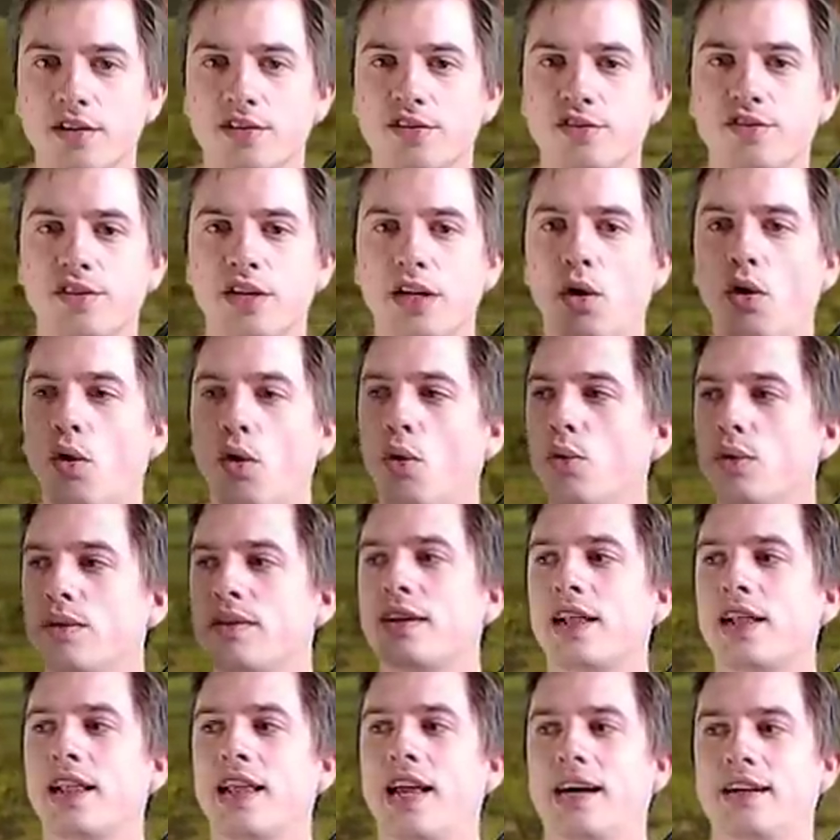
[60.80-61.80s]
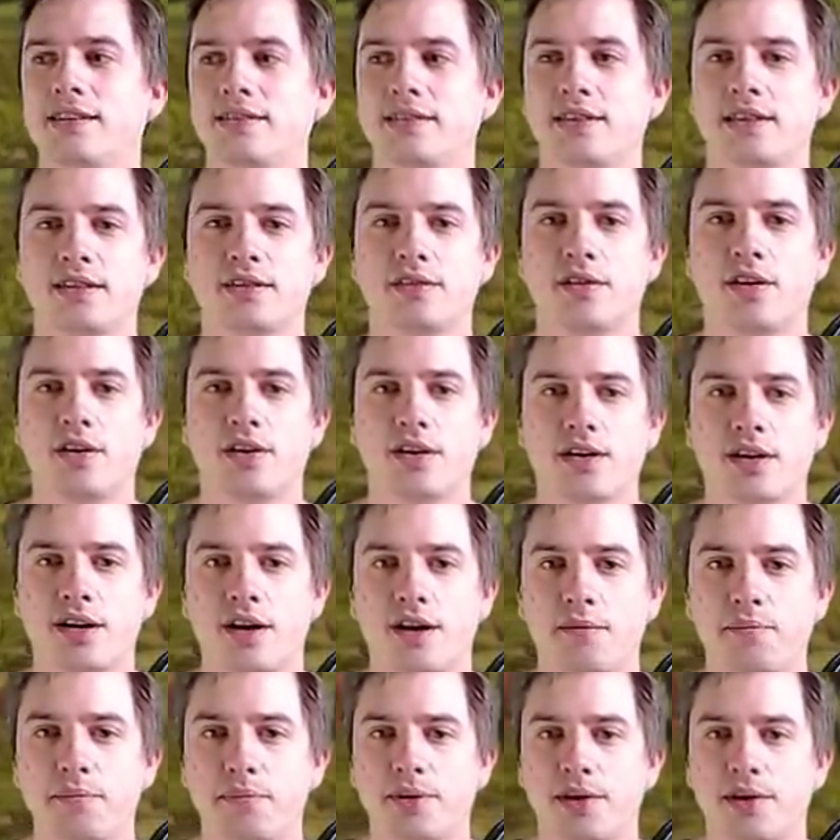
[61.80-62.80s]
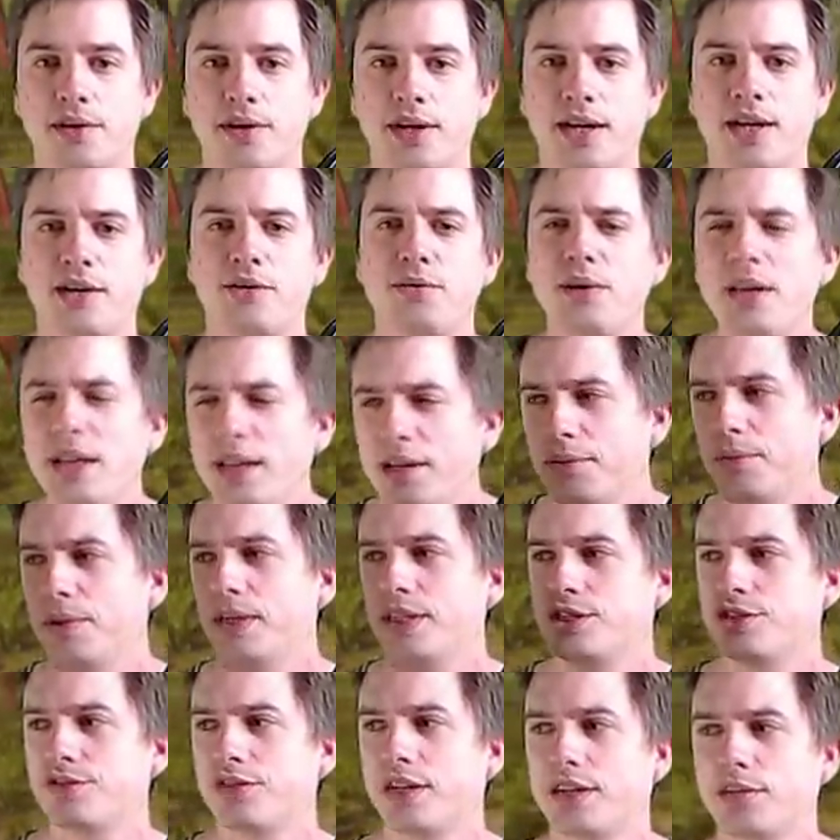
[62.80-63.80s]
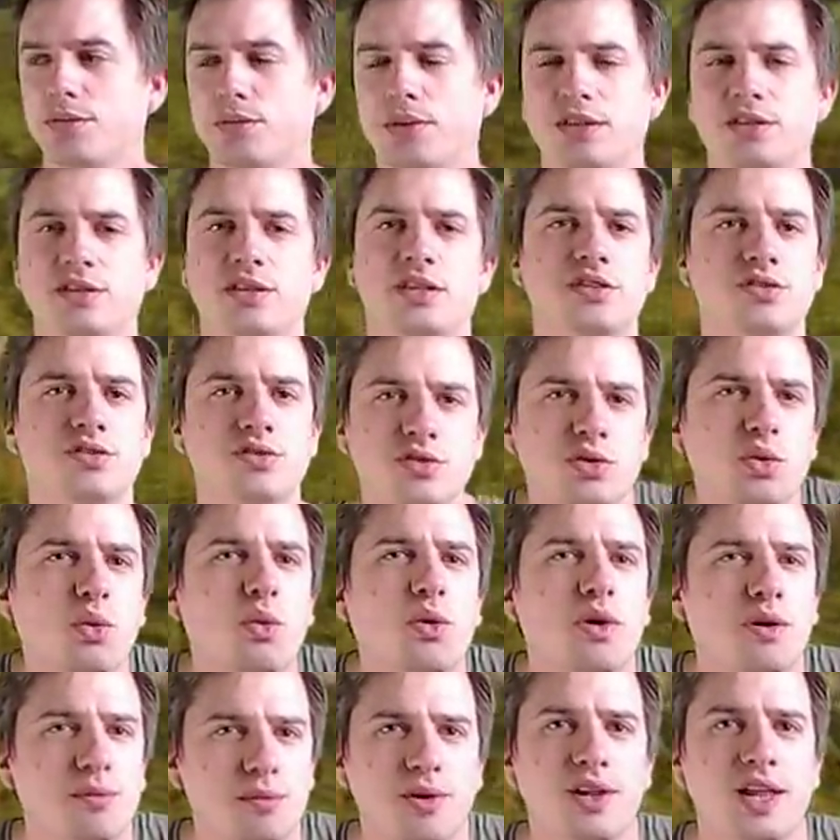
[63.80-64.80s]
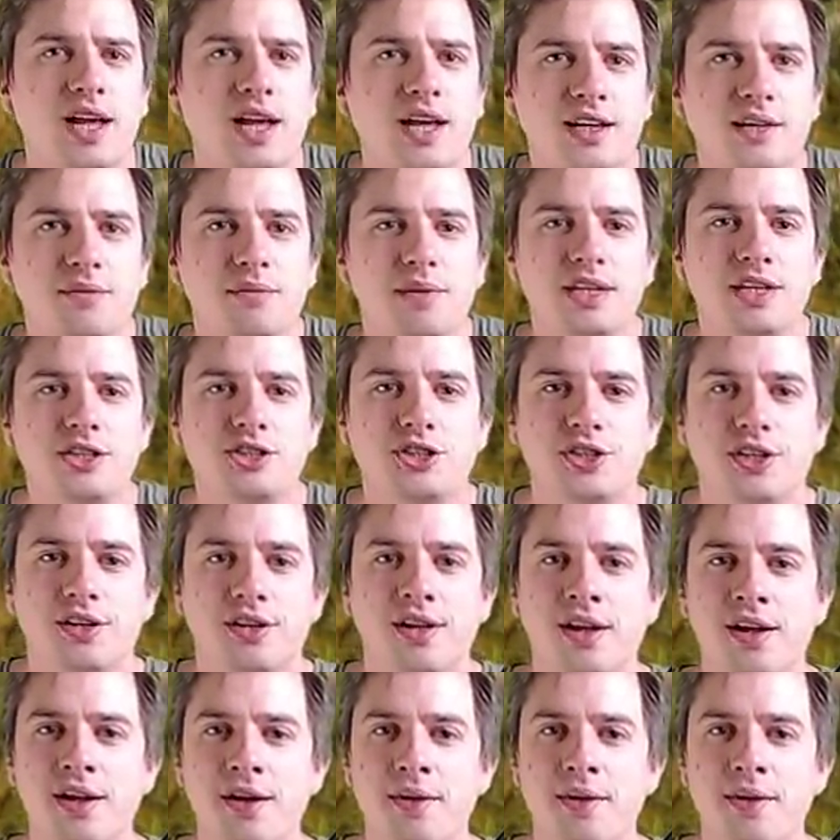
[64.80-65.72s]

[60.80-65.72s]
the old classic Dark Upper, and I really wish that was his normal animation.